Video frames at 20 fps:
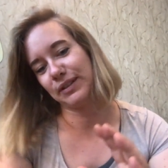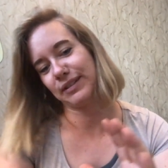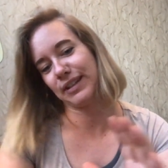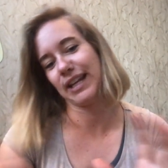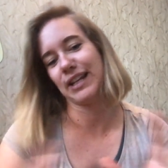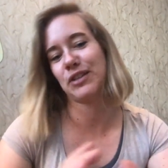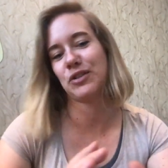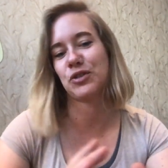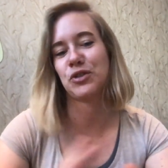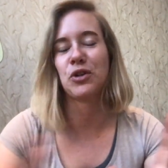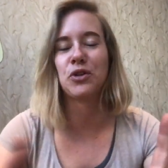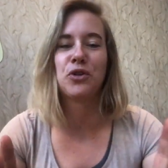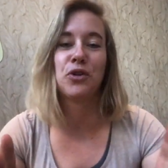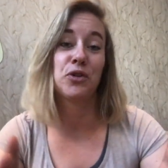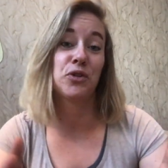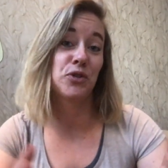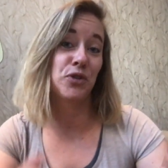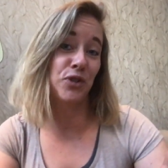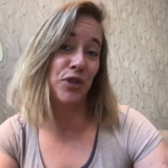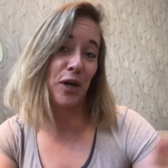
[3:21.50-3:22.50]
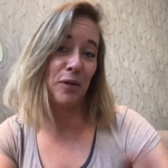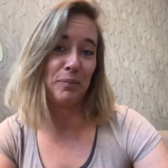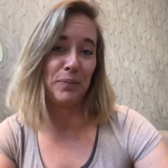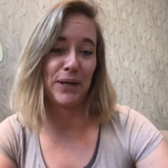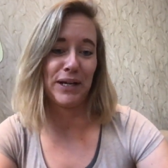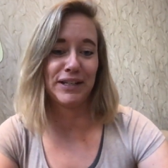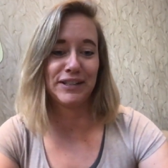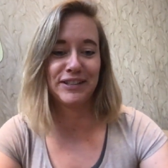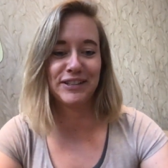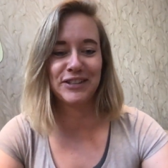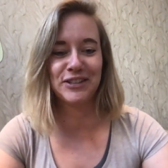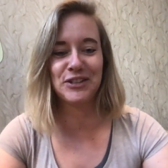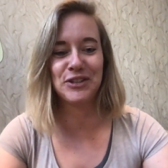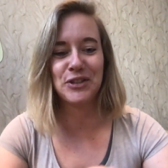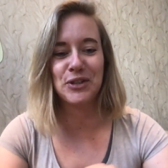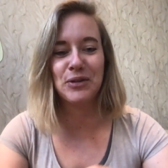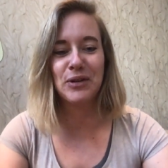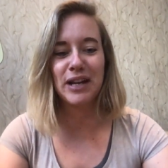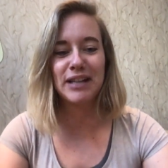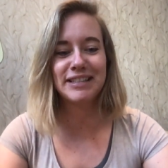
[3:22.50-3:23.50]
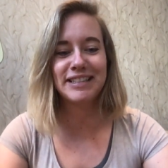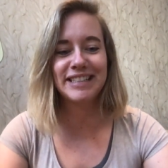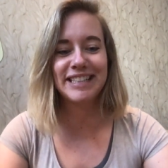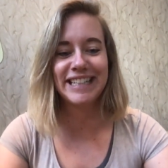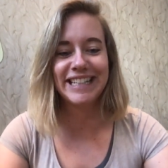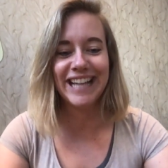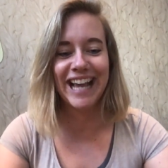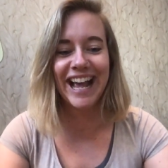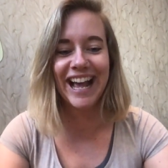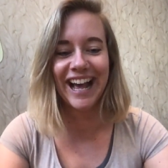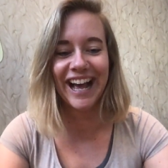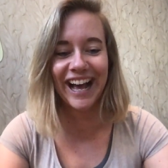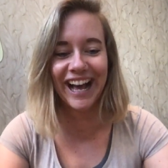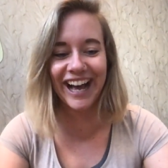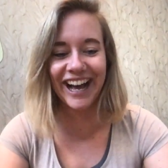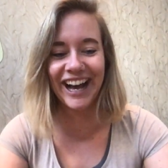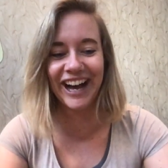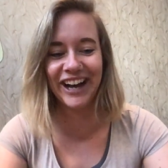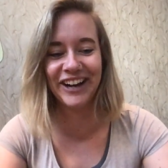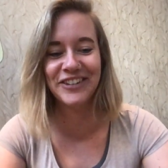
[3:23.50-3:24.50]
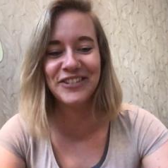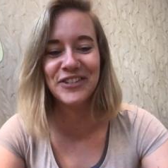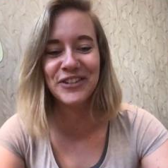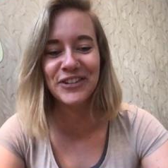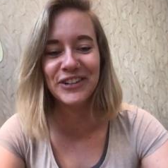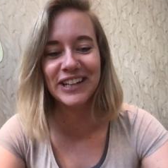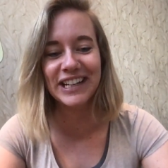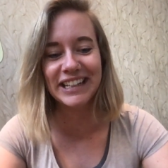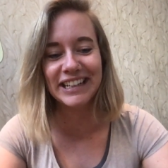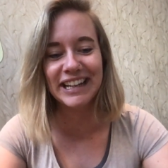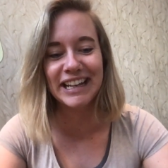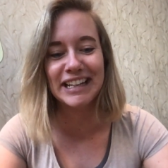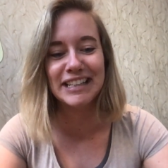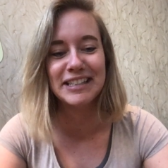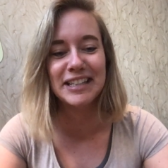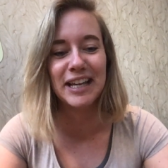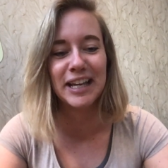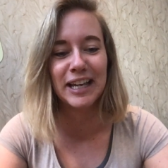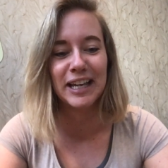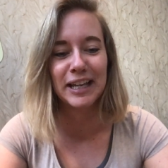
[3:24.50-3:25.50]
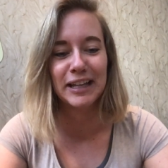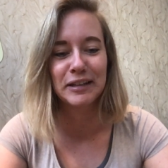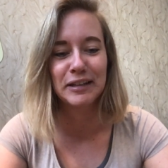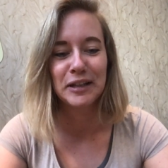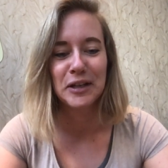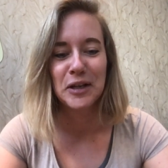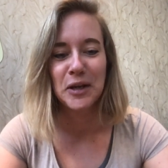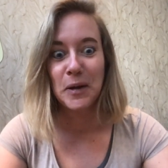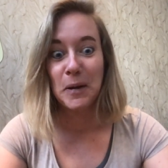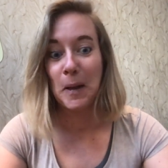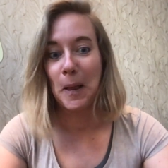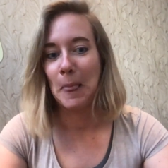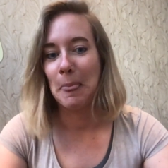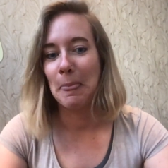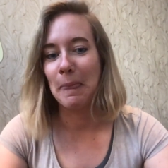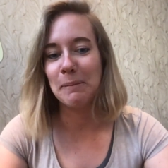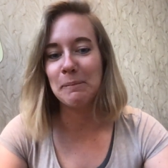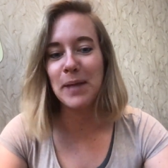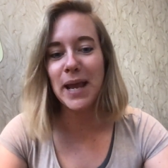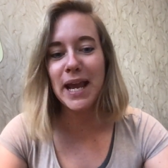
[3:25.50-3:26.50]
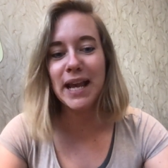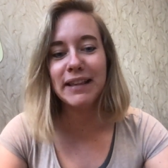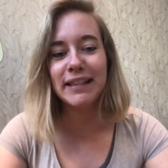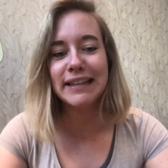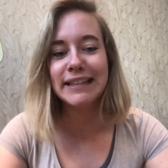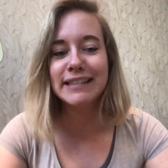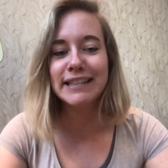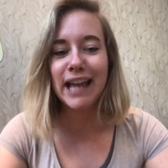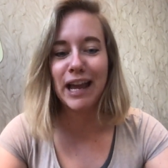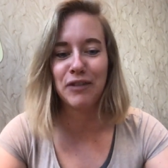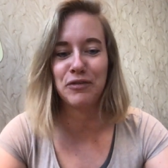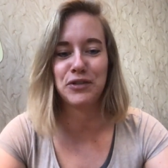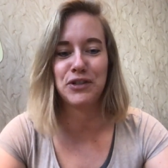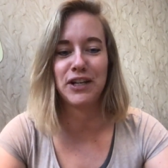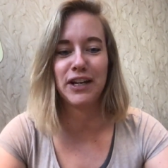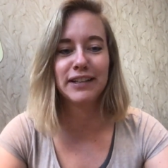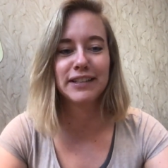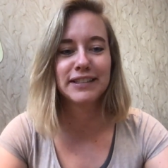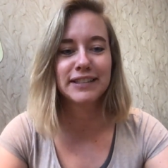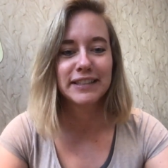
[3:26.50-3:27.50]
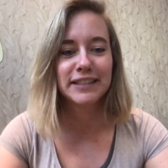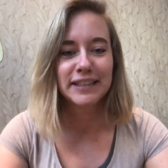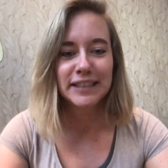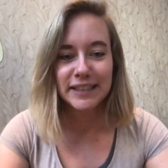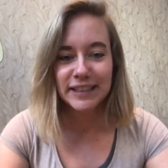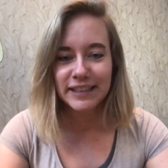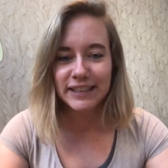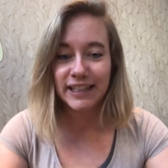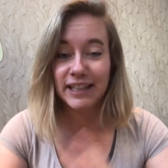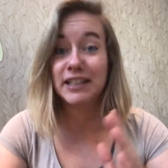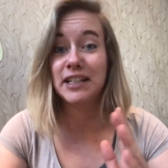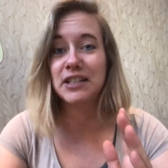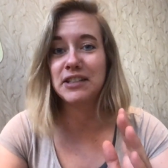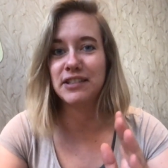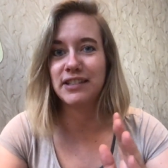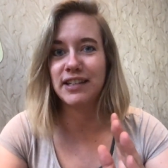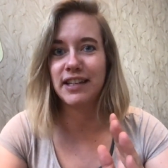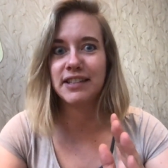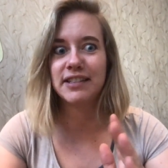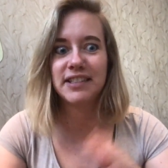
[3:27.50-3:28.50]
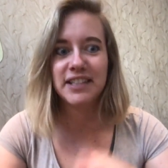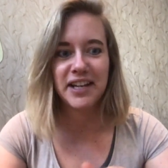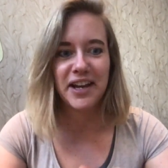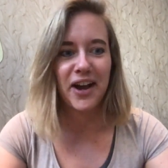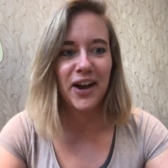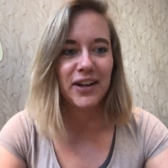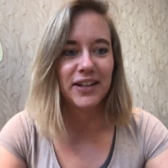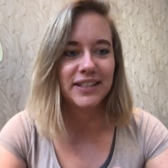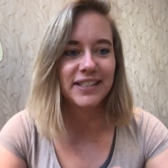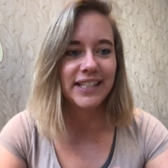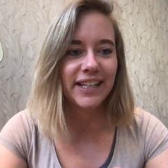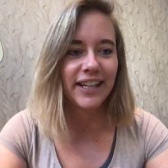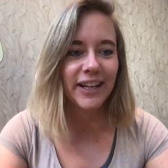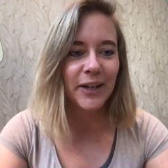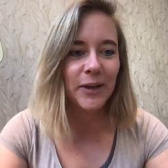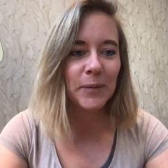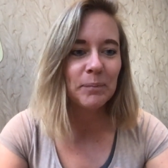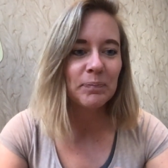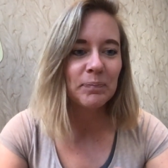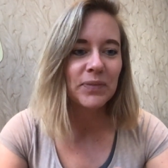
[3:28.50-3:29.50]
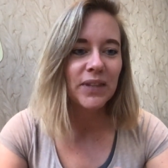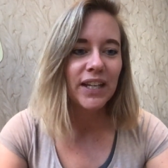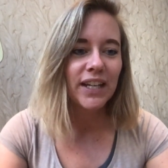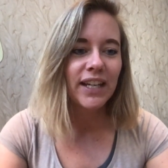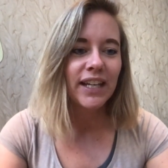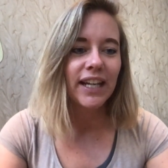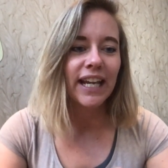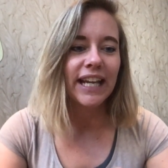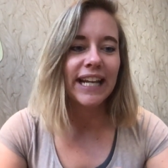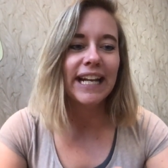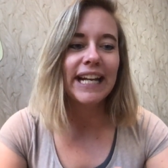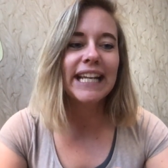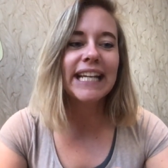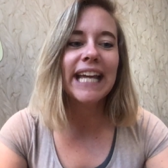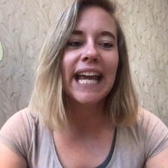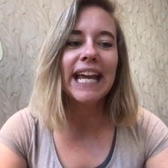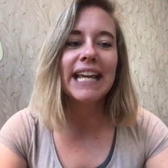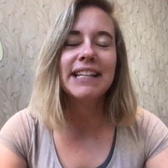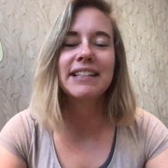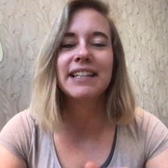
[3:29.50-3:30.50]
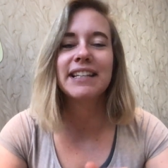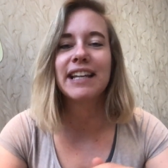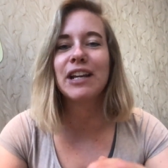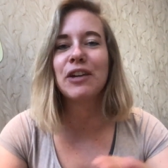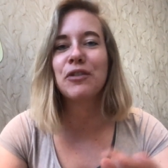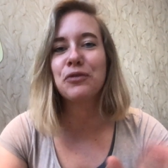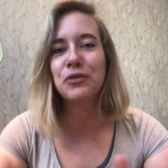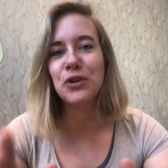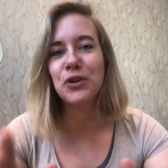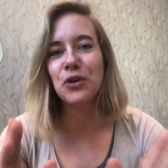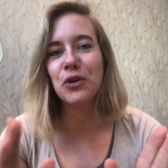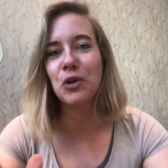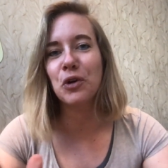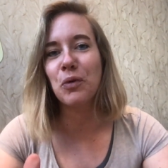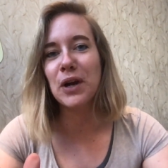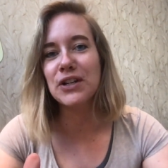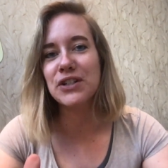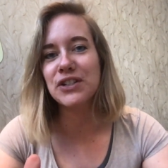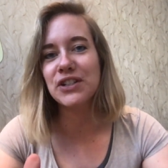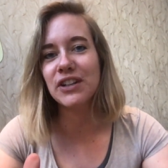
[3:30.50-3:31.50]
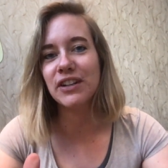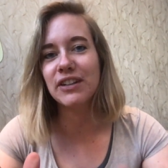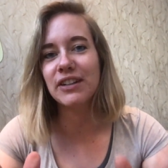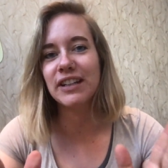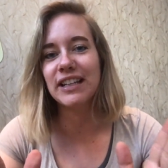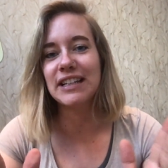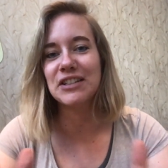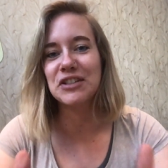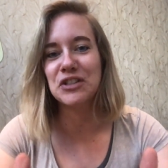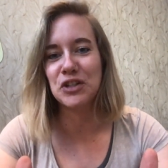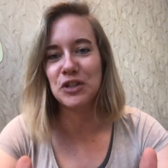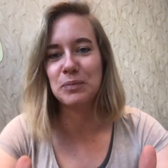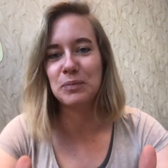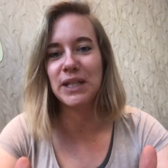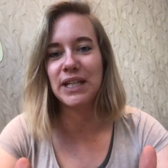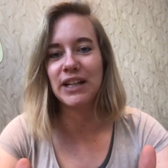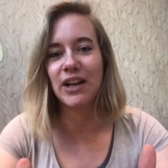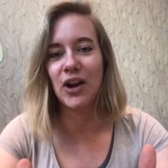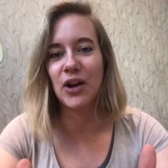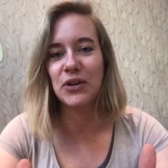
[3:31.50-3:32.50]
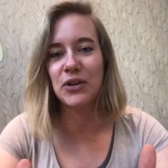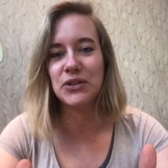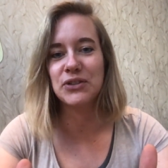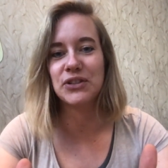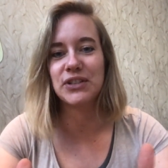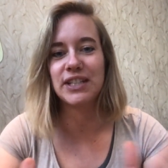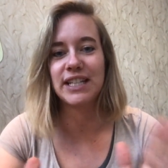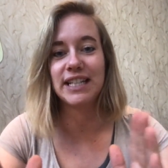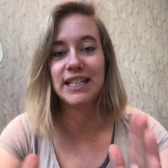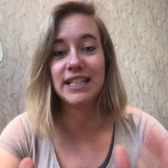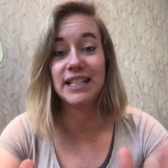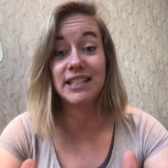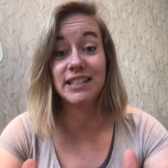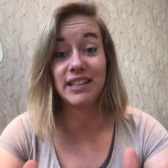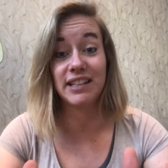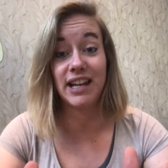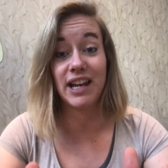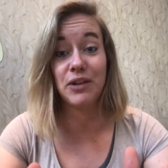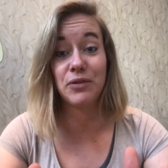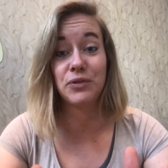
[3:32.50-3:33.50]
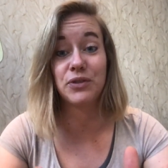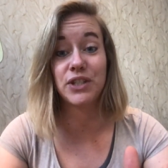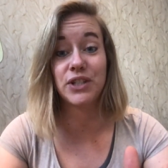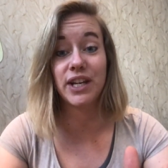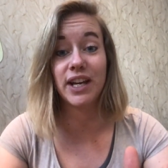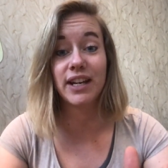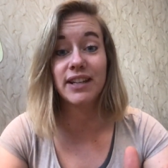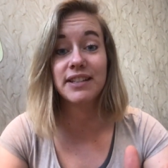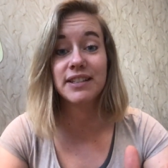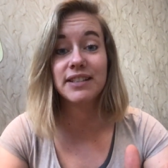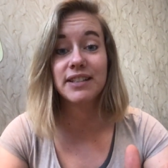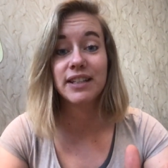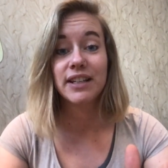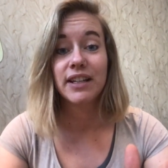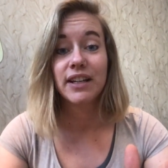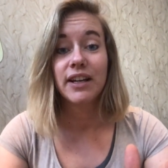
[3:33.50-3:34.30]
in certain topics. So let's see how organized I can make this live chat. At least that's the idea. In any case, if your question is not being answered in this live chat,